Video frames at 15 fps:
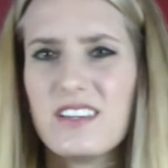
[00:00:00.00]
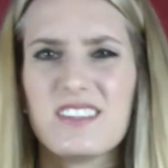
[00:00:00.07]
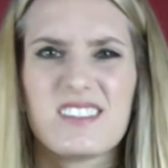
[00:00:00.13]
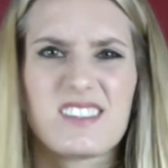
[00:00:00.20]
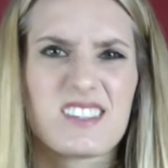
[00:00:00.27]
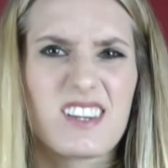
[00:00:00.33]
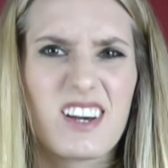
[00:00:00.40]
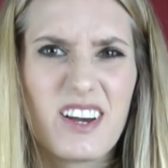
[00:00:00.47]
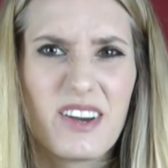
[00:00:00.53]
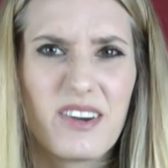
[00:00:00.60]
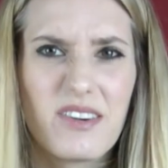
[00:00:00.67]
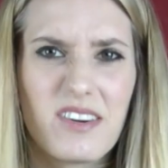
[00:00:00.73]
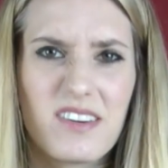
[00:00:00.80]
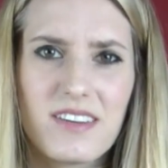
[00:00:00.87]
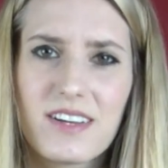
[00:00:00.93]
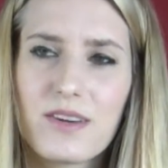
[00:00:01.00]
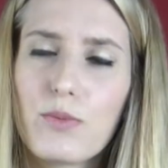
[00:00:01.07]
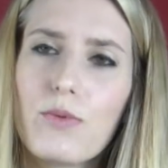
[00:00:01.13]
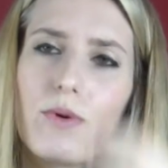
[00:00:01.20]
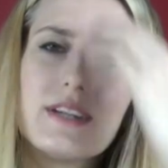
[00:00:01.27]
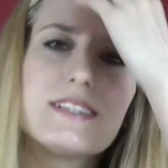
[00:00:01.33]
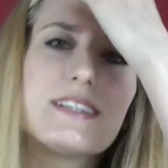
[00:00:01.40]
So
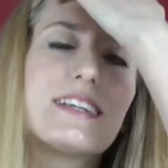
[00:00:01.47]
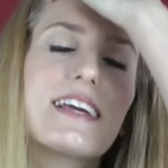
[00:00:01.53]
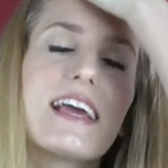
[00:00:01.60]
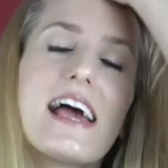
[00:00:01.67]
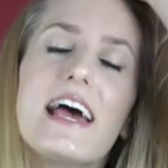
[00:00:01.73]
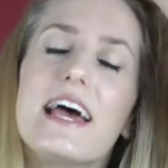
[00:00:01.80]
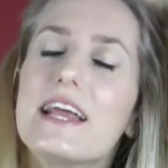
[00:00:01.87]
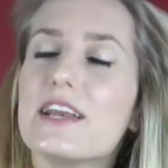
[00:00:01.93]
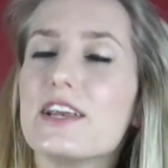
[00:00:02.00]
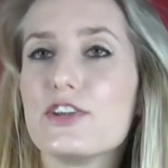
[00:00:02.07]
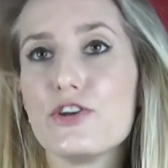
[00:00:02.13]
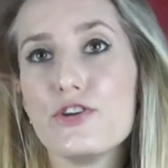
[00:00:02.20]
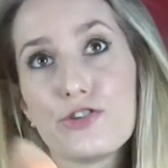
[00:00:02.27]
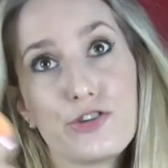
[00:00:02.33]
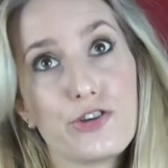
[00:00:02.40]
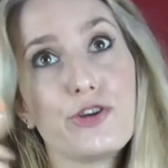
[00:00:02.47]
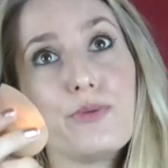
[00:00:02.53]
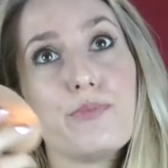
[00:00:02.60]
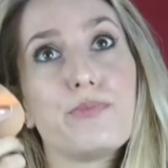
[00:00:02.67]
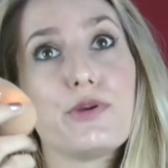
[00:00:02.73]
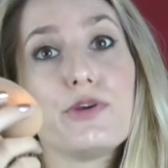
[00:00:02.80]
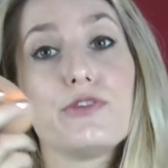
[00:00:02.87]
once again,
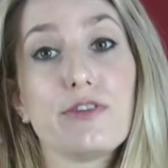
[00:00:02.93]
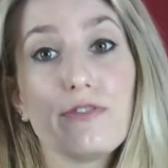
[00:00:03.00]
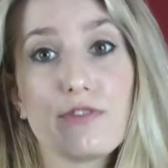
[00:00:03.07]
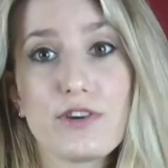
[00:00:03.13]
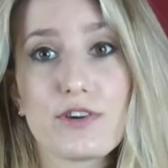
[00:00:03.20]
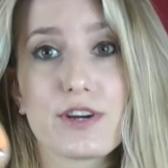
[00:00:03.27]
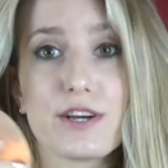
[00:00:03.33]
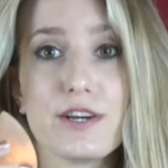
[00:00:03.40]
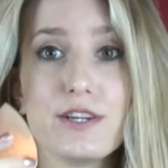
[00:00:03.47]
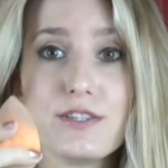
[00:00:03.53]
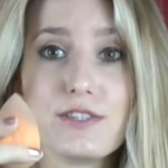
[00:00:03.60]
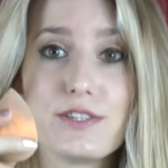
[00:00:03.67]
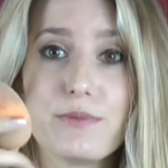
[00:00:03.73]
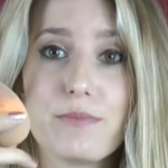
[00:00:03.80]
YouTube beauty vloggers,